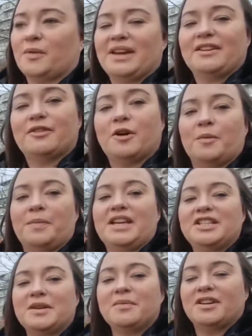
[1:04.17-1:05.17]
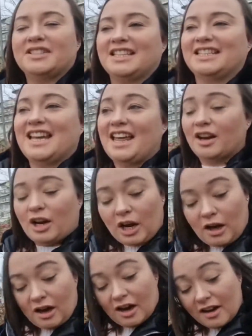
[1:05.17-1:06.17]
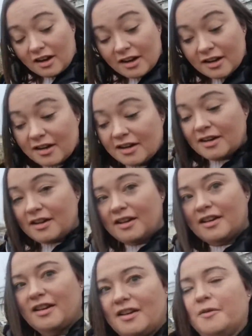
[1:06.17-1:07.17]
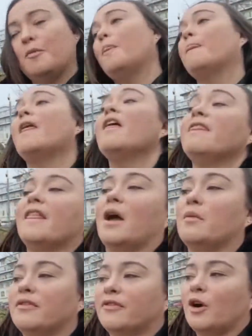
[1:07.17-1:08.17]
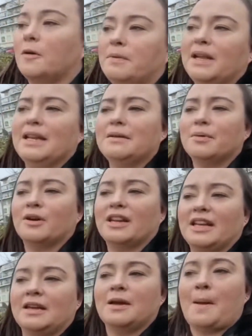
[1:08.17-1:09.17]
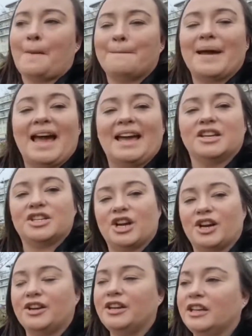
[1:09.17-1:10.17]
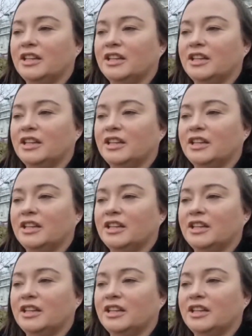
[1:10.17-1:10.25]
we have got PJ Masks at 10 o'clock. Then we've got a Billy and Bonnie bear show